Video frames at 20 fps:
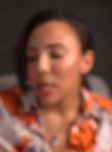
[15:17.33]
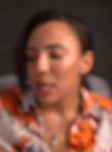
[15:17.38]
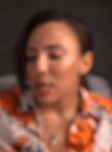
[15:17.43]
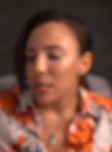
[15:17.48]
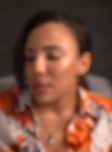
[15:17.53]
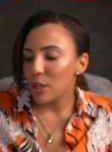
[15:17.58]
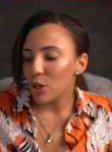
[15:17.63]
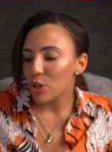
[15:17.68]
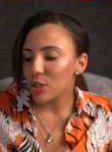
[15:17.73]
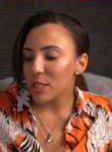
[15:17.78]

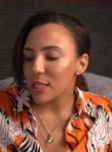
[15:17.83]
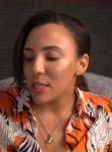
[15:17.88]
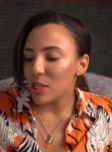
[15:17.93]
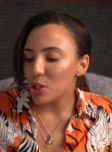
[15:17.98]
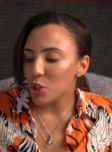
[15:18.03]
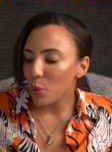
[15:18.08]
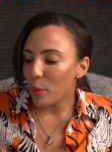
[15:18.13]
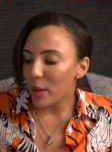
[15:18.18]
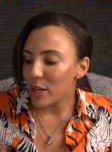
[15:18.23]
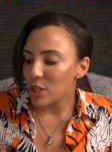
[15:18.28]
There's a
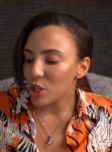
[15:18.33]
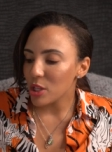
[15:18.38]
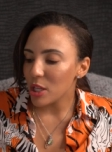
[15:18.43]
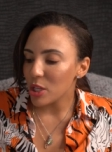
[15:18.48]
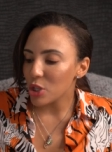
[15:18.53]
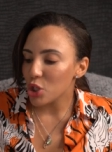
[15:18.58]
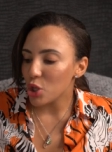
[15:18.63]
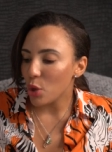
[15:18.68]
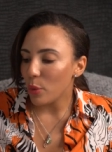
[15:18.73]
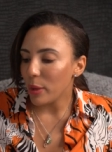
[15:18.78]
situation
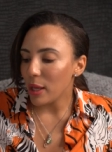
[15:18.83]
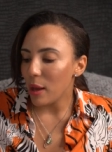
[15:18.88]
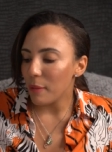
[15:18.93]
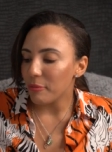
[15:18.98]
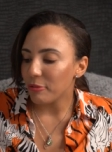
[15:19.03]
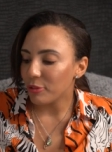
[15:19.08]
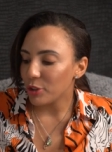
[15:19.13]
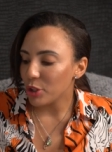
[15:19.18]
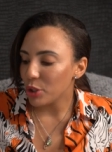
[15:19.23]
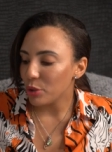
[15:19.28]
that's showing
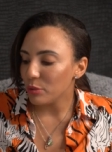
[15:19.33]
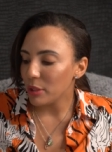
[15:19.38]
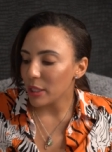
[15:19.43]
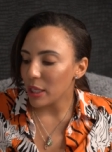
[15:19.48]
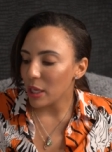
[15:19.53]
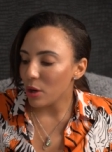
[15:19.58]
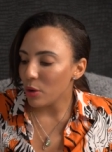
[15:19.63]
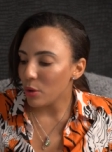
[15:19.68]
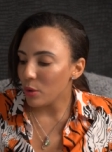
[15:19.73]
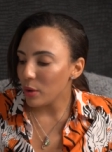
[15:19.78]
up for you,
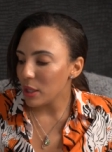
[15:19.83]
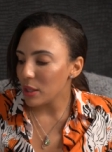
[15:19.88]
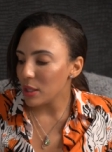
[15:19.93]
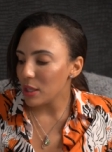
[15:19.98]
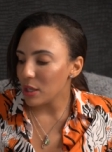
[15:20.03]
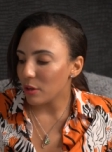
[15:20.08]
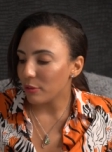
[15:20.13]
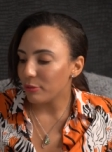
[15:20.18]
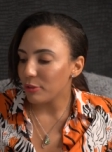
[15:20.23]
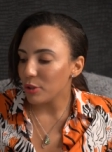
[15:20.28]
Leo, in the
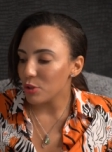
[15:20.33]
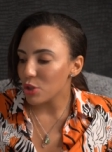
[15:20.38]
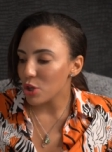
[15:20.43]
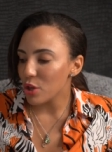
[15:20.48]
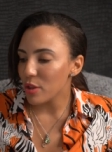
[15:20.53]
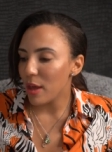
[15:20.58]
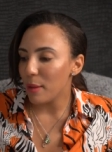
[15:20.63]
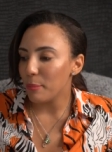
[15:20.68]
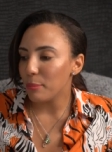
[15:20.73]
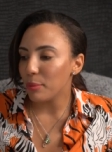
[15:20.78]
near
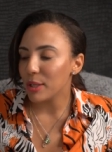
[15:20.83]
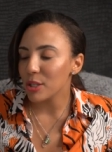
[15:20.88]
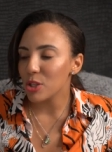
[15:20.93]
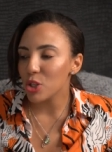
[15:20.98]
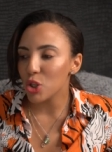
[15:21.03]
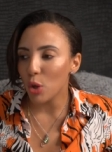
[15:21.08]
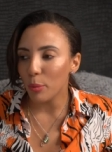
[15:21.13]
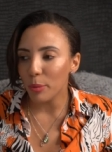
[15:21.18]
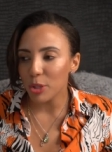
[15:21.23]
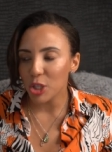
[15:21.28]
future that
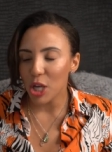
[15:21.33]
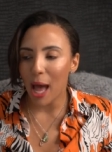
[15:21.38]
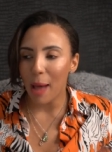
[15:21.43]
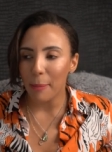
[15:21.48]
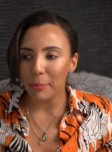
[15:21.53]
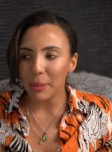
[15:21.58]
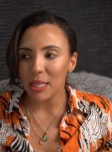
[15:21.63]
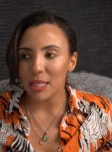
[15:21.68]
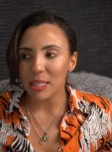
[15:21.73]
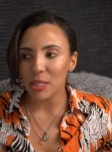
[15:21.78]
brings so much
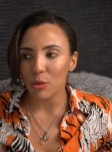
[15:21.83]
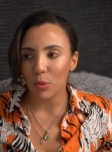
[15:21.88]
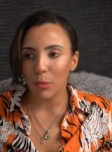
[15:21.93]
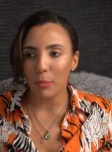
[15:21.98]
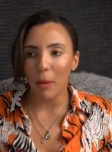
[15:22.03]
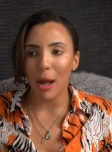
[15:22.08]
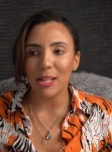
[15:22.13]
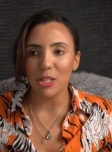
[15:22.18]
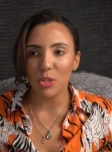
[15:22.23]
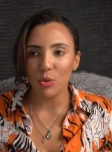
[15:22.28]
happiness. It
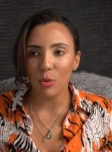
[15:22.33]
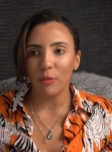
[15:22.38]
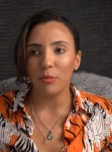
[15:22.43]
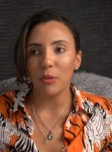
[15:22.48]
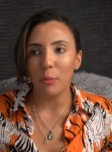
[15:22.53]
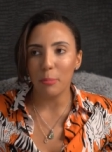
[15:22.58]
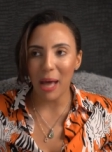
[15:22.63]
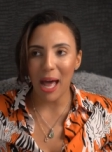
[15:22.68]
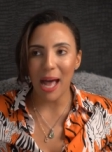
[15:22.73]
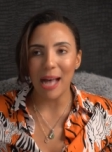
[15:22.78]
reminds you of
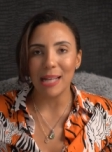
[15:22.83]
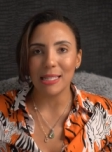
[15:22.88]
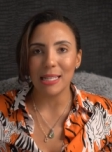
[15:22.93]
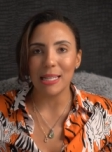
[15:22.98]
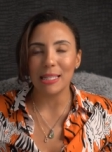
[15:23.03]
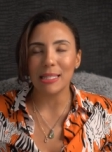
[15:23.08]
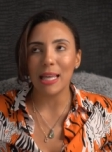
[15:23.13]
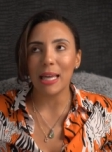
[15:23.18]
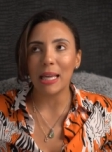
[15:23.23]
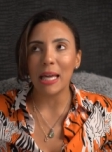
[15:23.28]
the past.
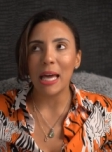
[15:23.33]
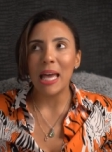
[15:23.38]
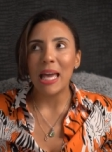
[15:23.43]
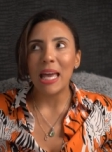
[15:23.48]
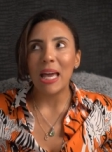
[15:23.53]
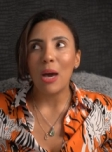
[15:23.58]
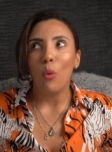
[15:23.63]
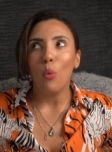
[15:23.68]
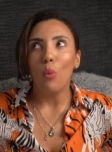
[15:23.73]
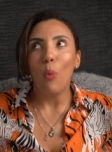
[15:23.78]
It's like,
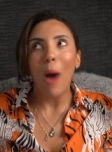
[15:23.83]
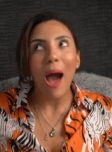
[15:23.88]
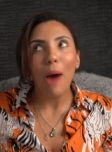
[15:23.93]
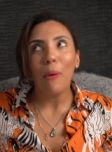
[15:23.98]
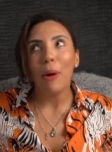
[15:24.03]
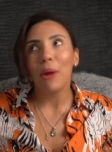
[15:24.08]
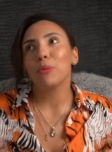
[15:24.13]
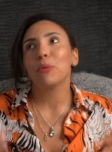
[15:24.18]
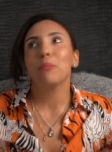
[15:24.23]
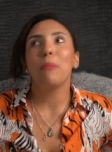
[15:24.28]

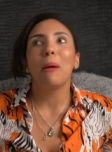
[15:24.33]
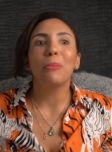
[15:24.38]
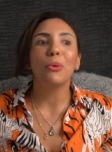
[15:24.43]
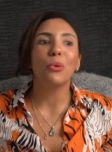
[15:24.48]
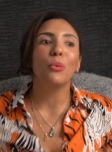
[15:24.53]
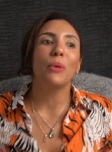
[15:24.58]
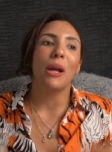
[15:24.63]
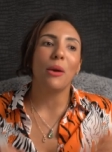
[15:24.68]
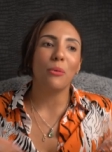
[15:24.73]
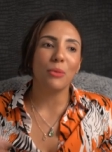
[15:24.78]
wow, I remember
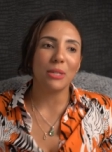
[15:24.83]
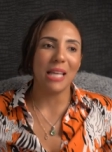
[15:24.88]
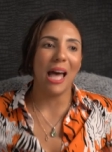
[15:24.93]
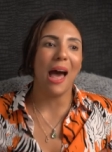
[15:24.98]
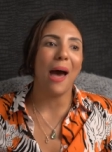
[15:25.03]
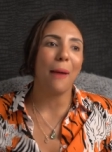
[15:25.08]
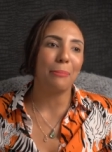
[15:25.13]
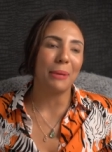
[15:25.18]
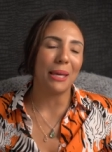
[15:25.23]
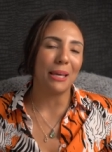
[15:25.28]
when I was
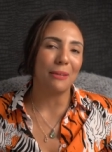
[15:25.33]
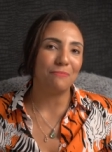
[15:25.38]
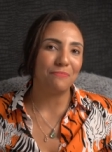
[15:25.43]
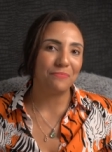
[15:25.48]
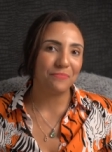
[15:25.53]
happy.